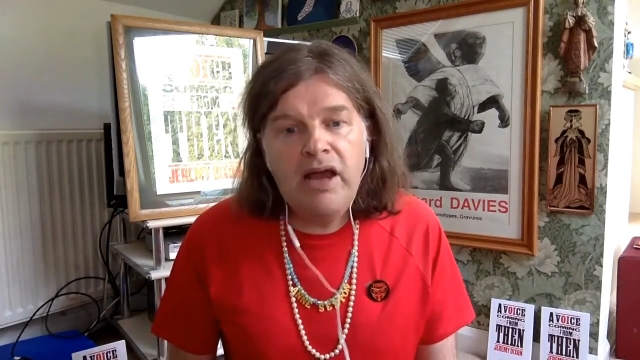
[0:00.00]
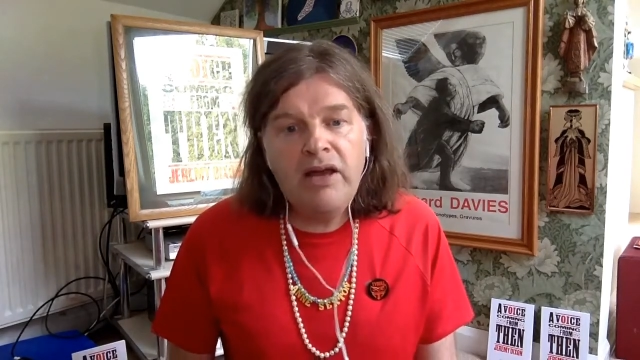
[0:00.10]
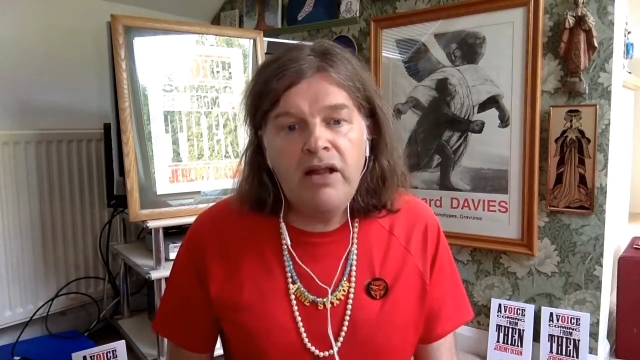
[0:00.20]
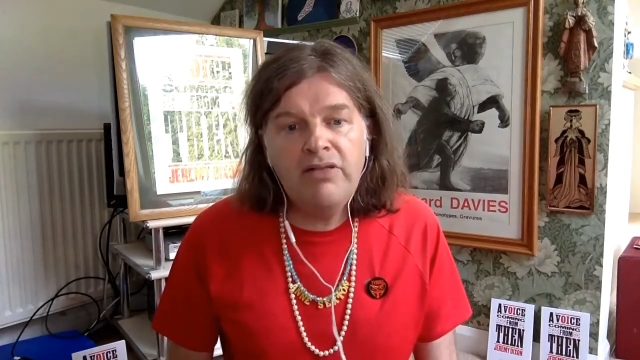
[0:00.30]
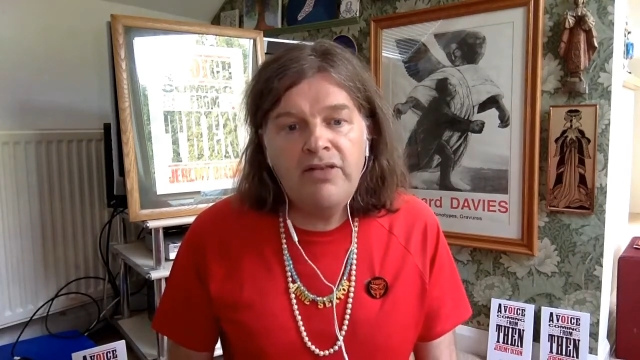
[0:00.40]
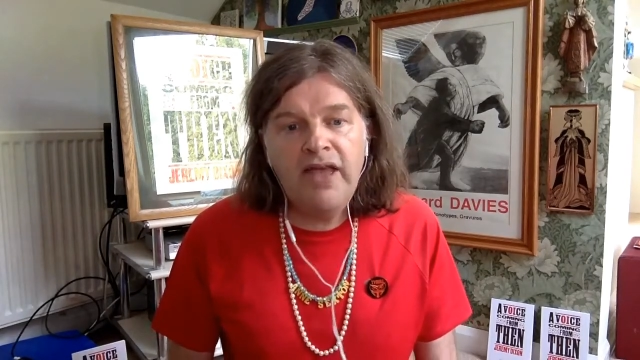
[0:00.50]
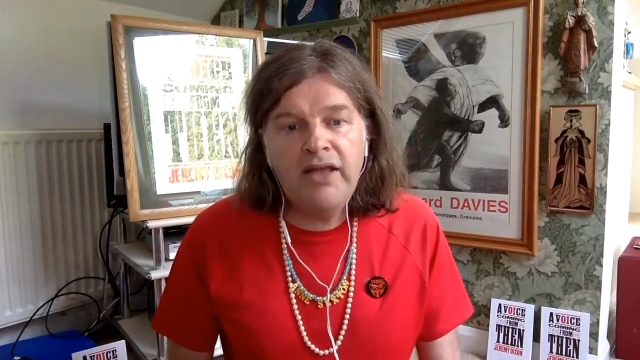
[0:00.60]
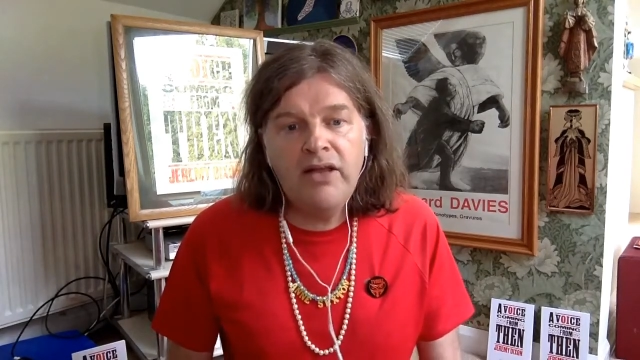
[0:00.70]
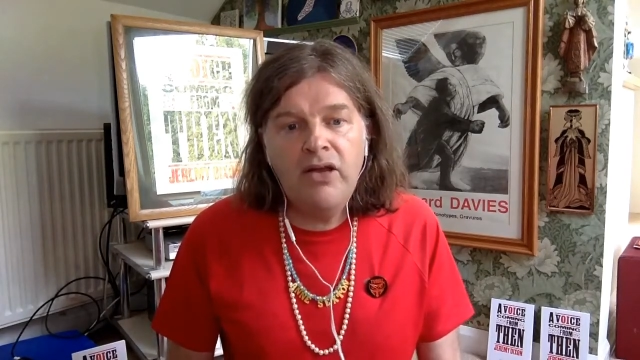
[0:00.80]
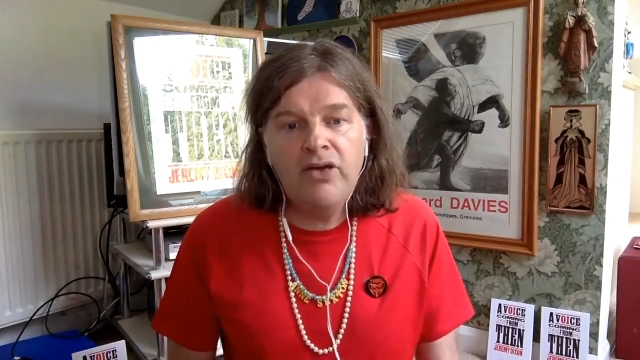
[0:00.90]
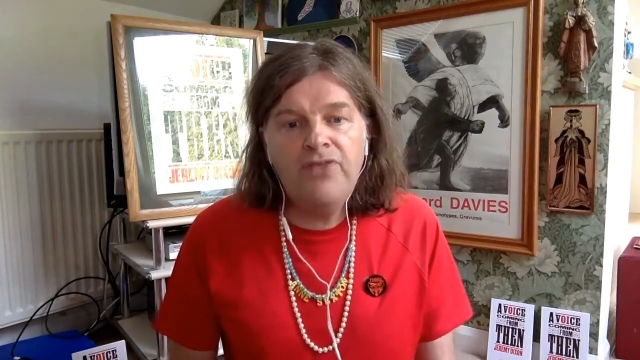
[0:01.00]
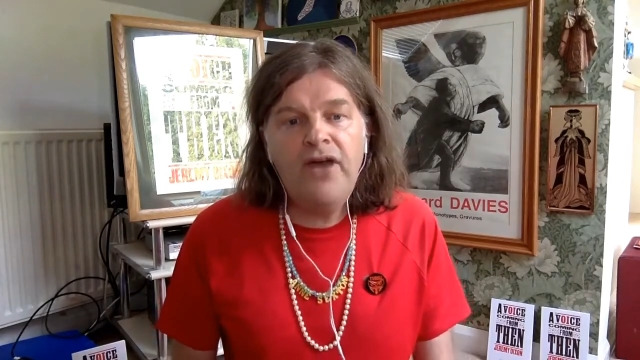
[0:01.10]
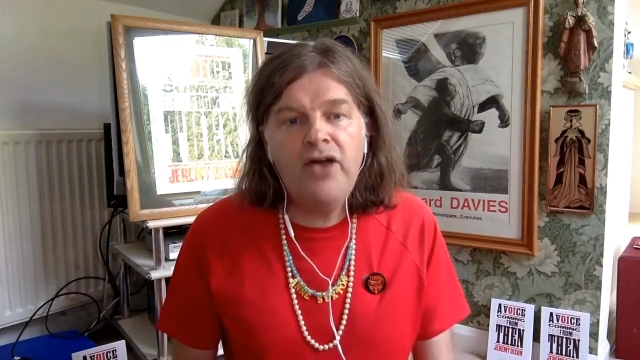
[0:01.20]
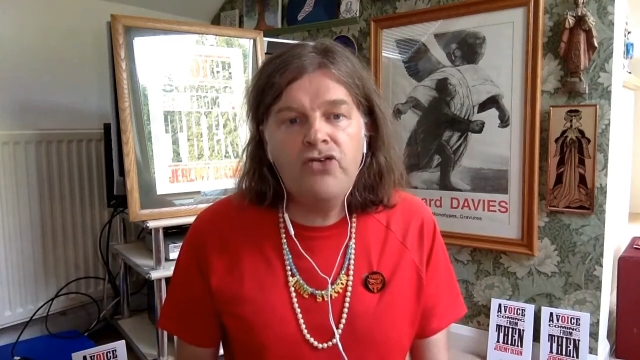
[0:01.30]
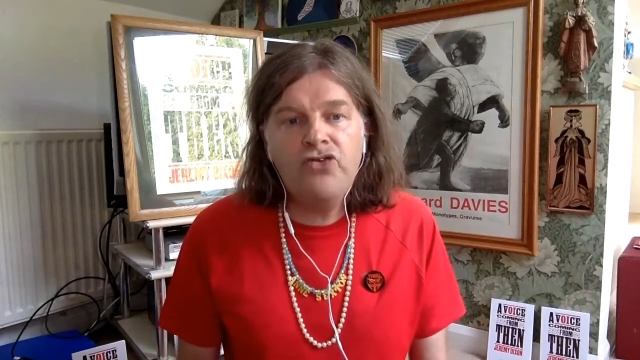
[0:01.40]
and I'll take along a
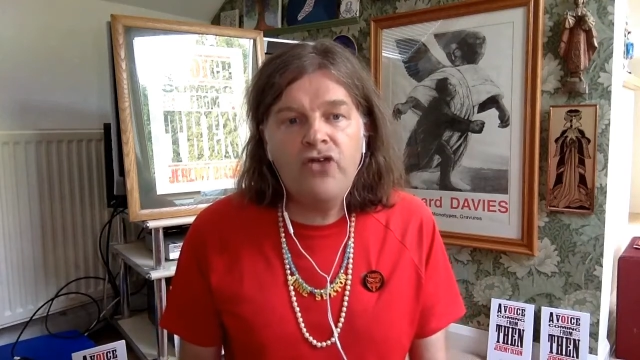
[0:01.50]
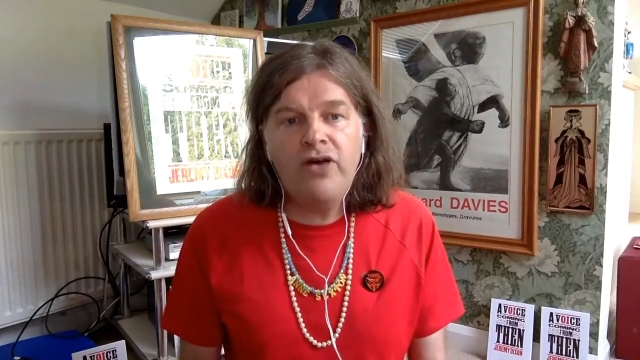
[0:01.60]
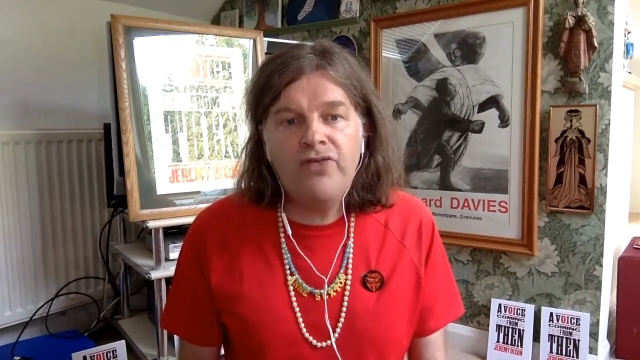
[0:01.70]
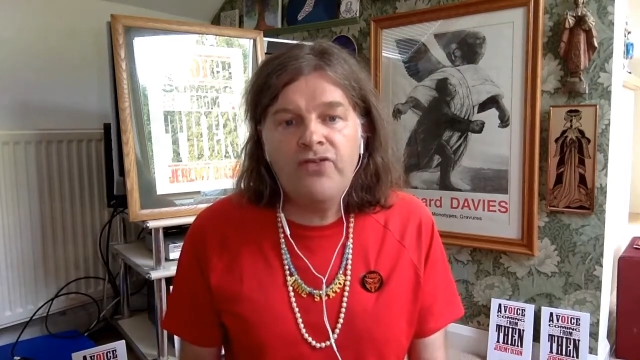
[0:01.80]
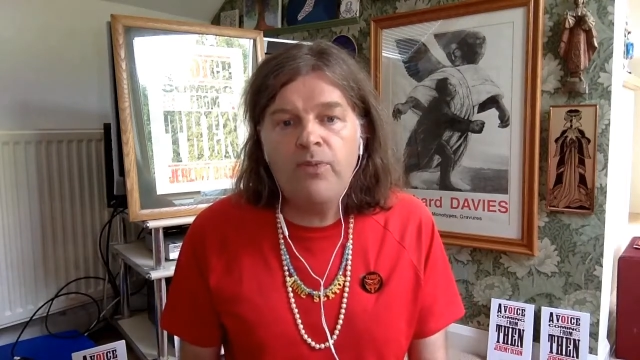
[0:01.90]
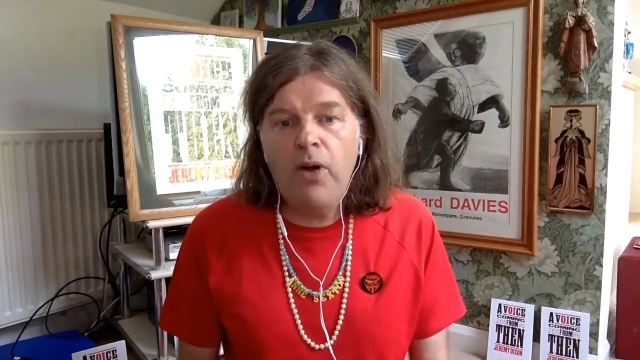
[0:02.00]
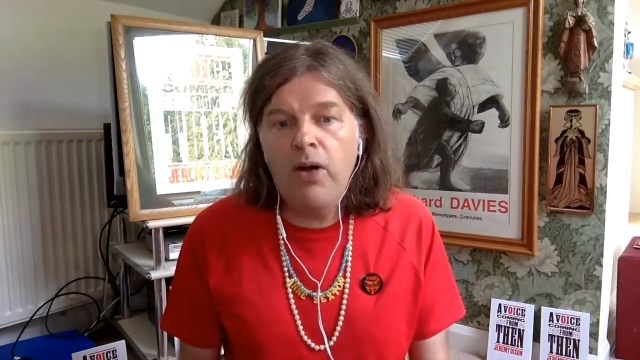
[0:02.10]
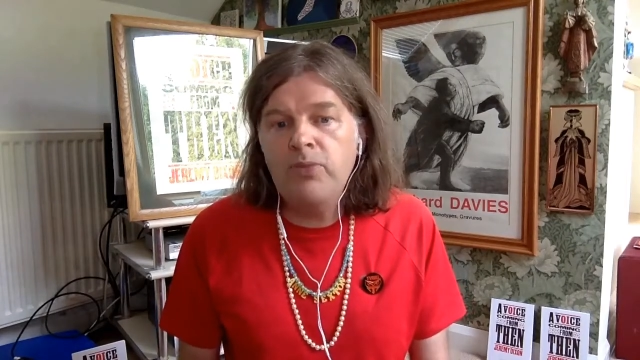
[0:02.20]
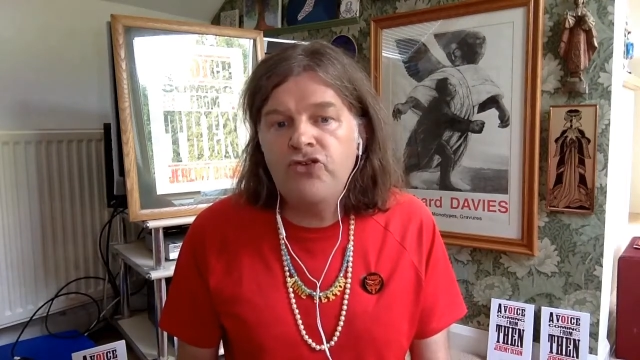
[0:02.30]
final draft of a poem